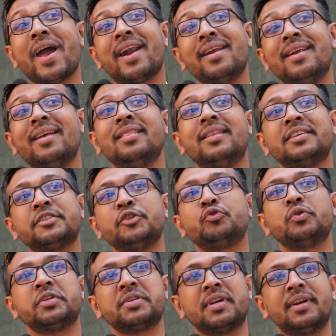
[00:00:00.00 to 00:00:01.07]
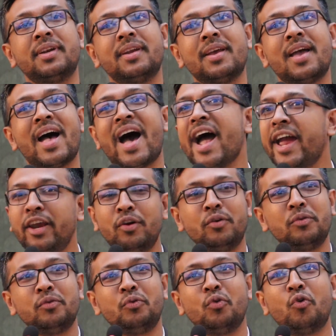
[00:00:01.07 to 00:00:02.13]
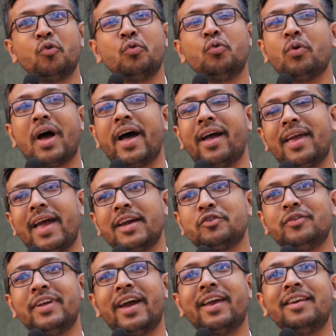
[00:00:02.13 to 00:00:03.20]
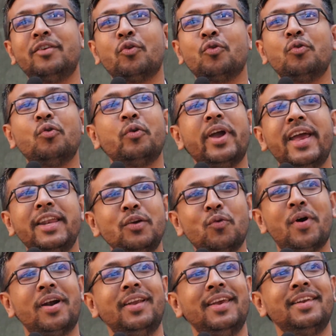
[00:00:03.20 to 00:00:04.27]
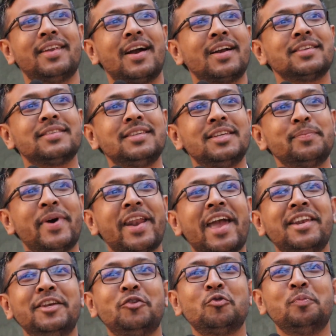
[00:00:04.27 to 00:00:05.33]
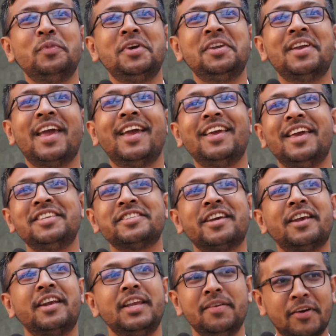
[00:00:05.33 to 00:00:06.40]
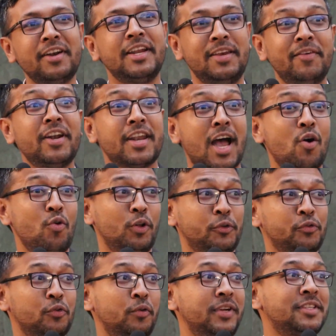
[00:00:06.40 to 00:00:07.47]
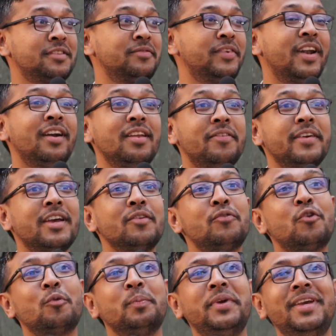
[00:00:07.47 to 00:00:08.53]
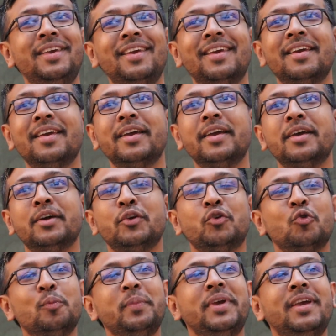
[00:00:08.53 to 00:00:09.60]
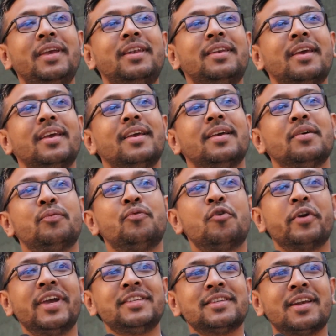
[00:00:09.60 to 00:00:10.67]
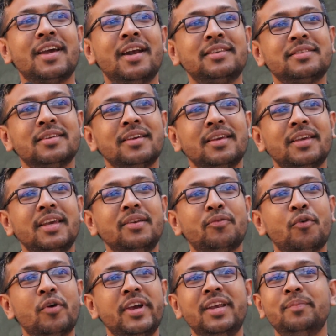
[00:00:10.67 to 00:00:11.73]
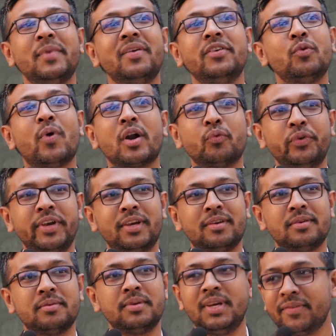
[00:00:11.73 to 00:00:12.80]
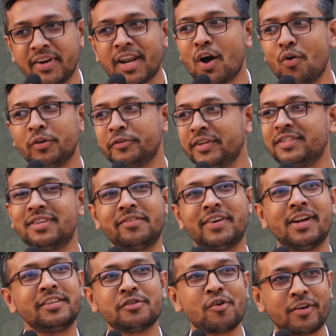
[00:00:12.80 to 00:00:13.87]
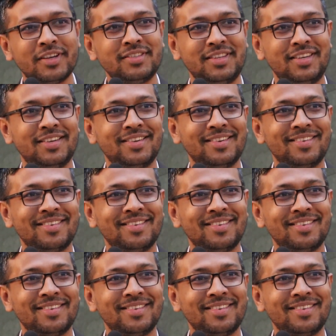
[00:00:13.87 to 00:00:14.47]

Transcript: handle the situation. I don't know anyone in Dhaka city, but I need to meet HR head. Even now also, it's very difficult for me to meet 4 HR heads in maybe 1 week. Even now also it's difficult. It's not easy.